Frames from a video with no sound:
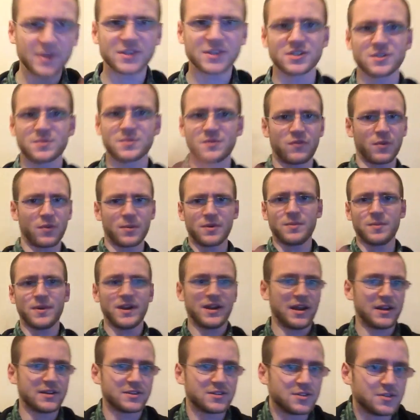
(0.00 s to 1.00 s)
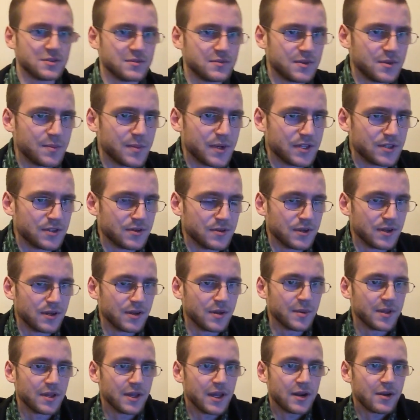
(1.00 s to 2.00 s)
this before, but you might tune in a
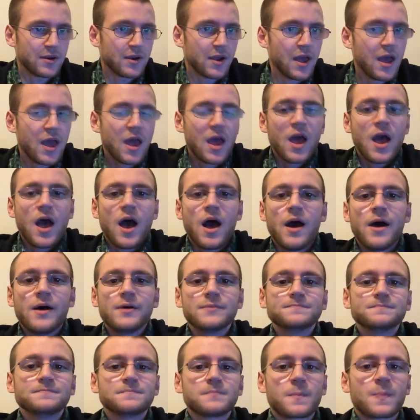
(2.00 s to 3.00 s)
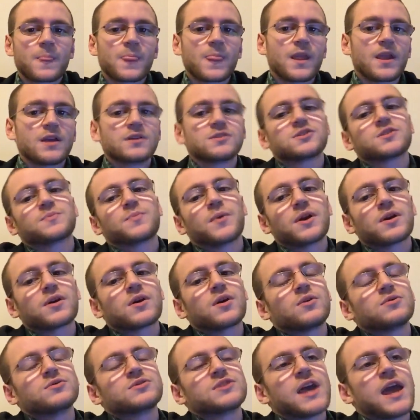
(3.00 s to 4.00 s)
little bit later.
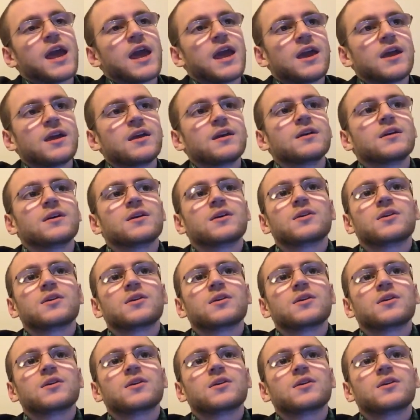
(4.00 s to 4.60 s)
Spyderco's in